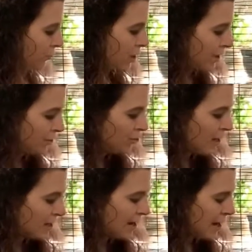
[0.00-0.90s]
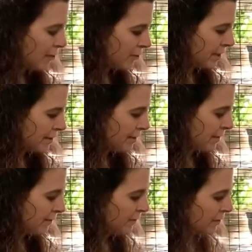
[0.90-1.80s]
to shake it out like
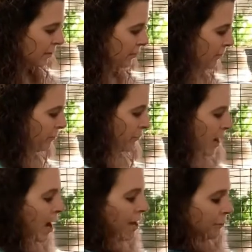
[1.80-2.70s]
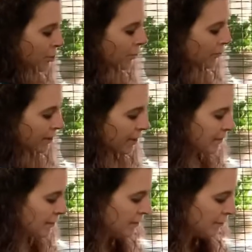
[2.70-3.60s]
this. I personally like
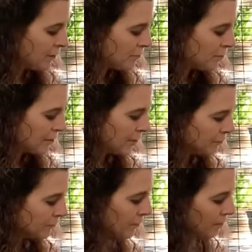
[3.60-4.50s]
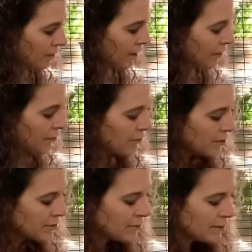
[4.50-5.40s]
to lift off the lid. Another thing
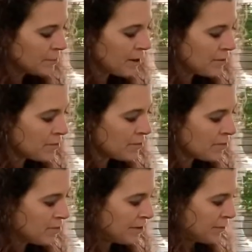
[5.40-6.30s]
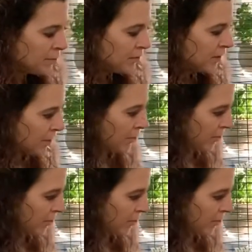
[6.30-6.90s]
to think about this particular